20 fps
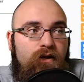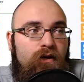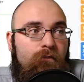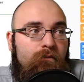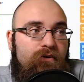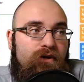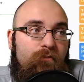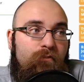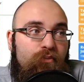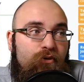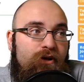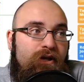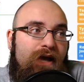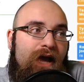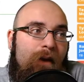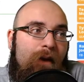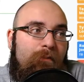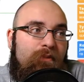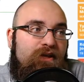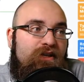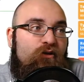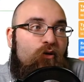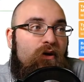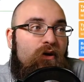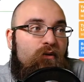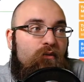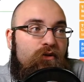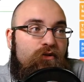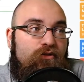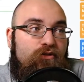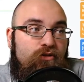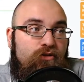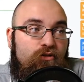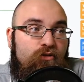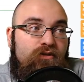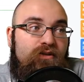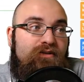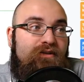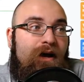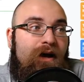But I'm pretty happy going with two
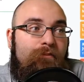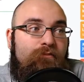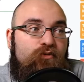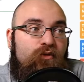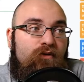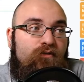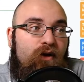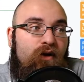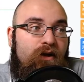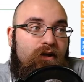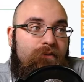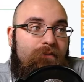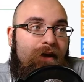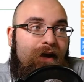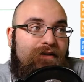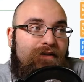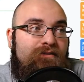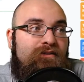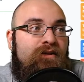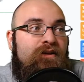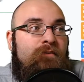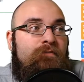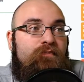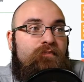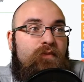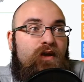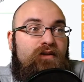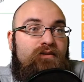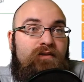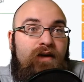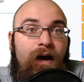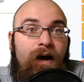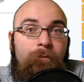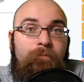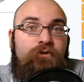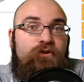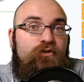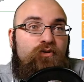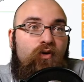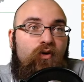of the top 12 running backs, a top
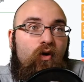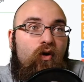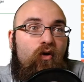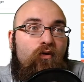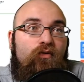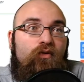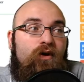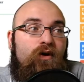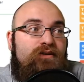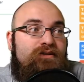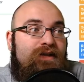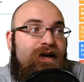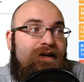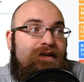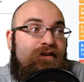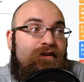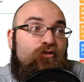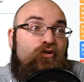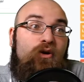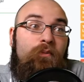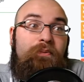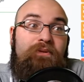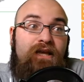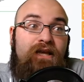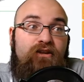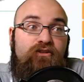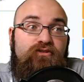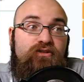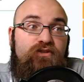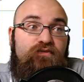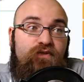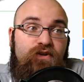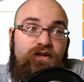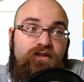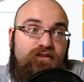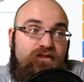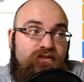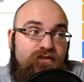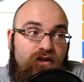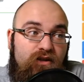two overall tight end who could potentially
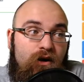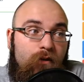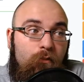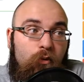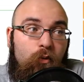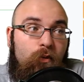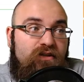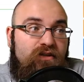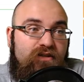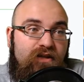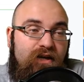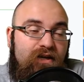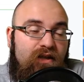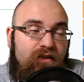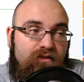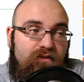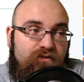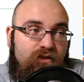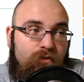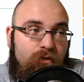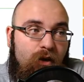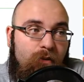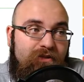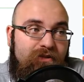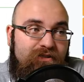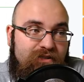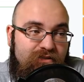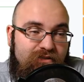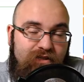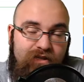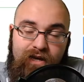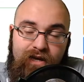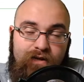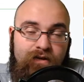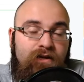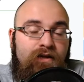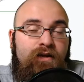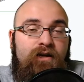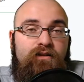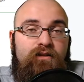finish as the number one tight end this upcoming season. Again,
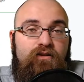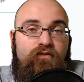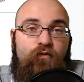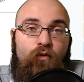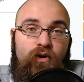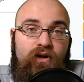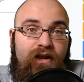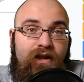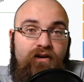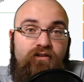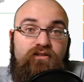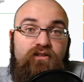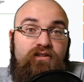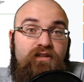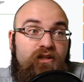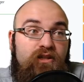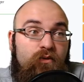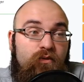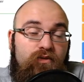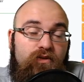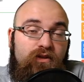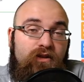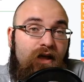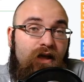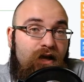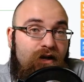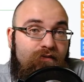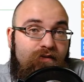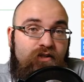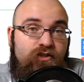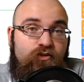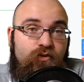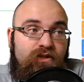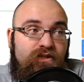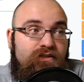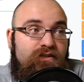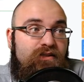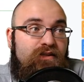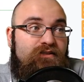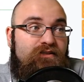the 49ers are dealing with a lot of
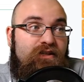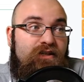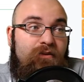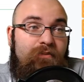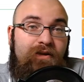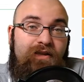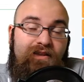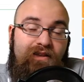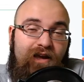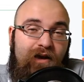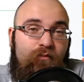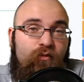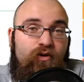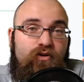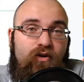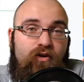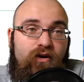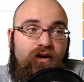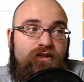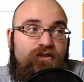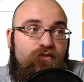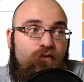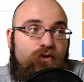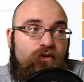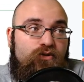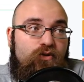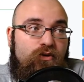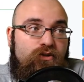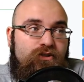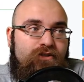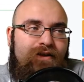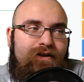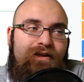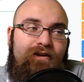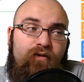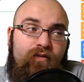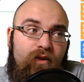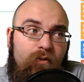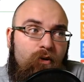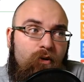injuries. There's going to be a lot more targets for George Kittle. I
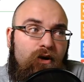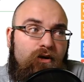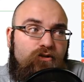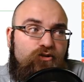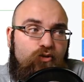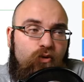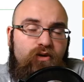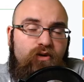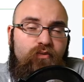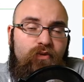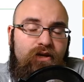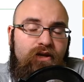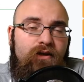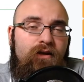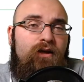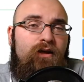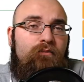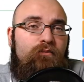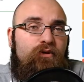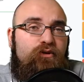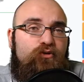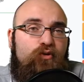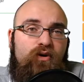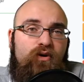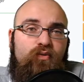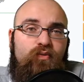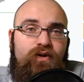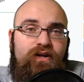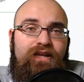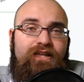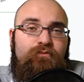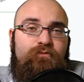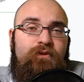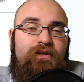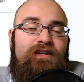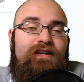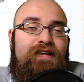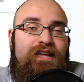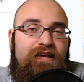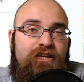know they brought in Jordan Reed, but Jordan Reed has been
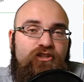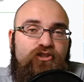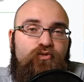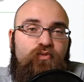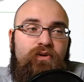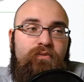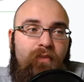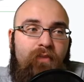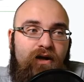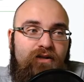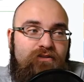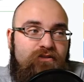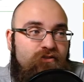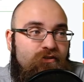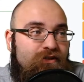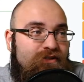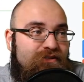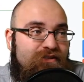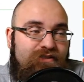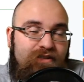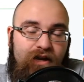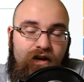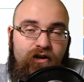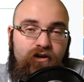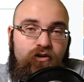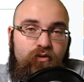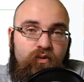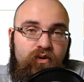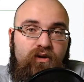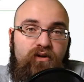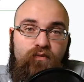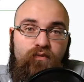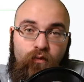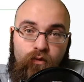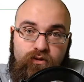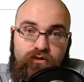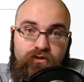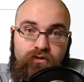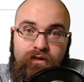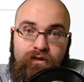an injury monster his entire career,
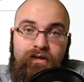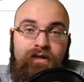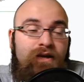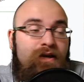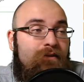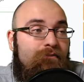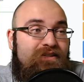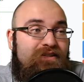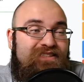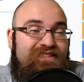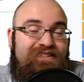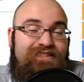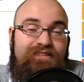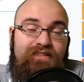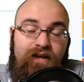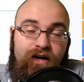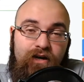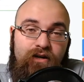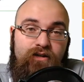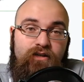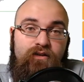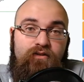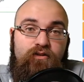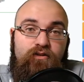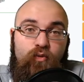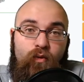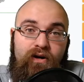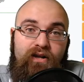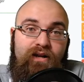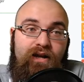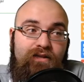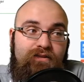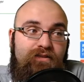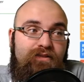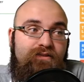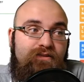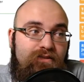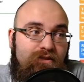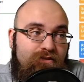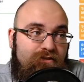unfortunately. Missed the entirety of the 2019
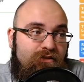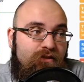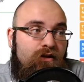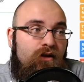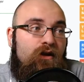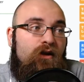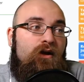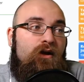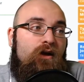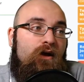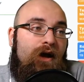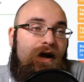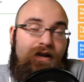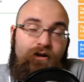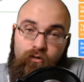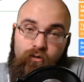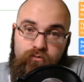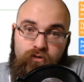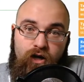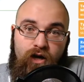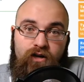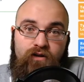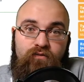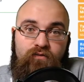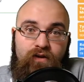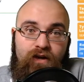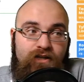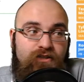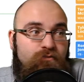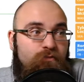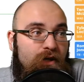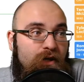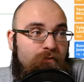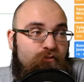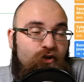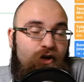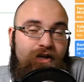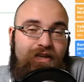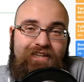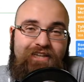season. I know I'm talking fast, but I'm
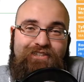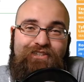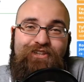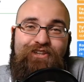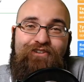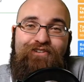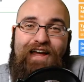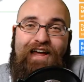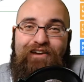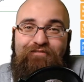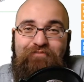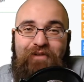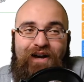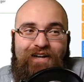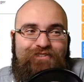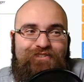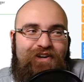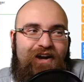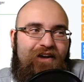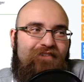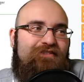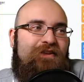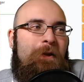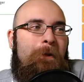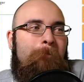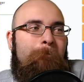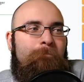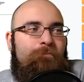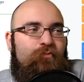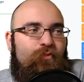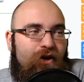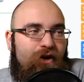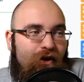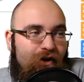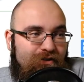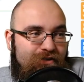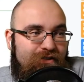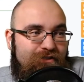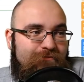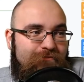trying to get to the live mock draft.
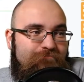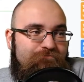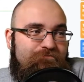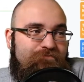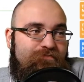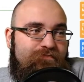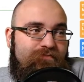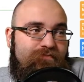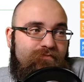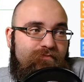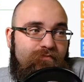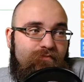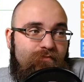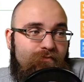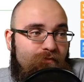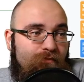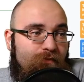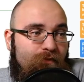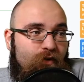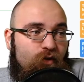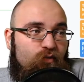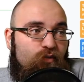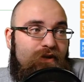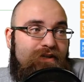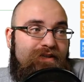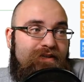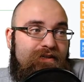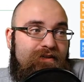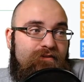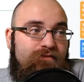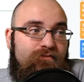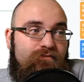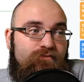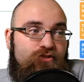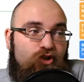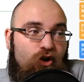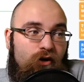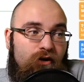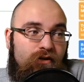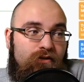Regardless, Ridley,
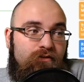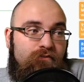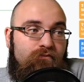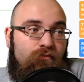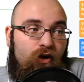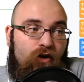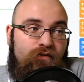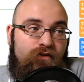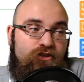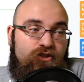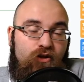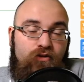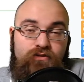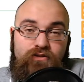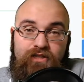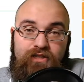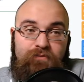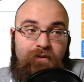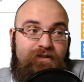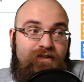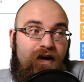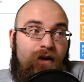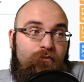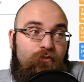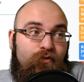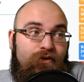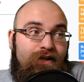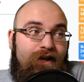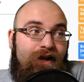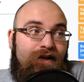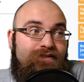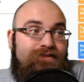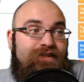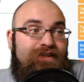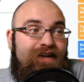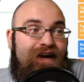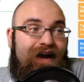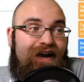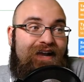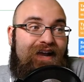Chark, Marvin Jones as my top three guys.
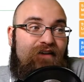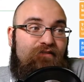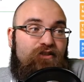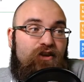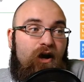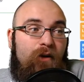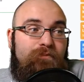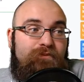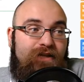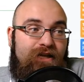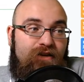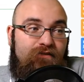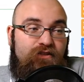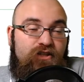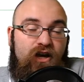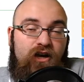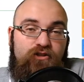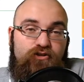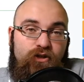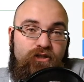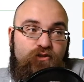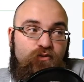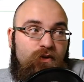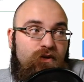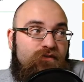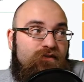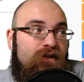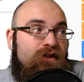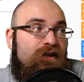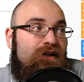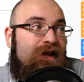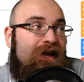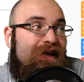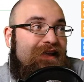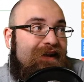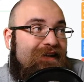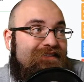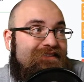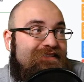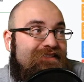I have the upside of DeAndre Swift, and
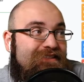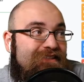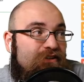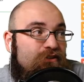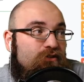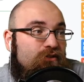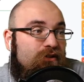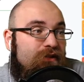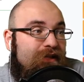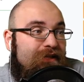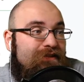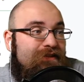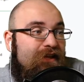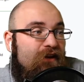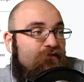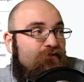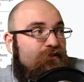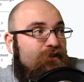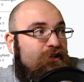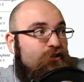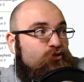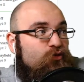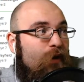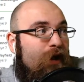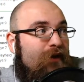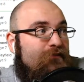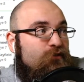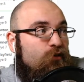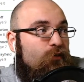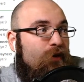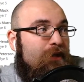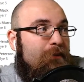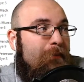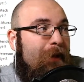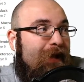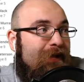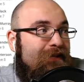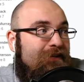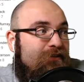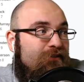I still can definitely draft a running
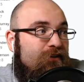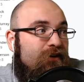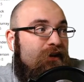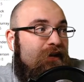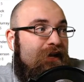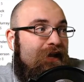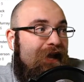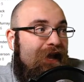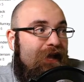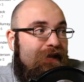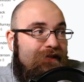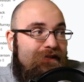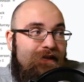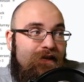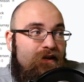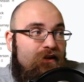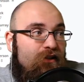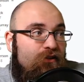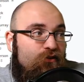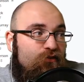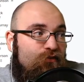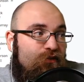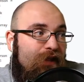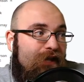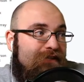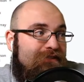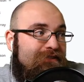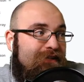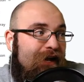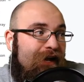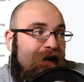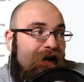back here and get another flex guy.